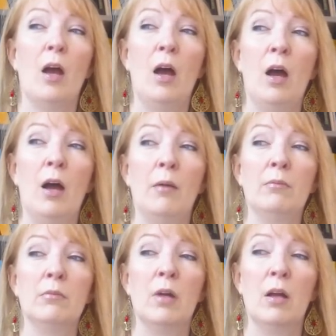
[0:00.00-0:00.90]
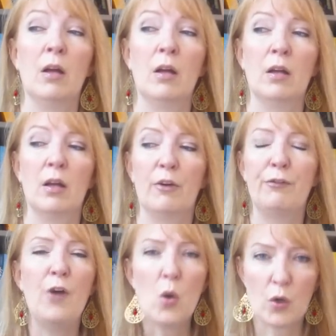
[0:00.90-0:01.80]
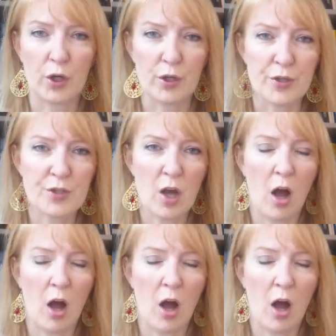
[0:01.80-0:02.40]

um, focus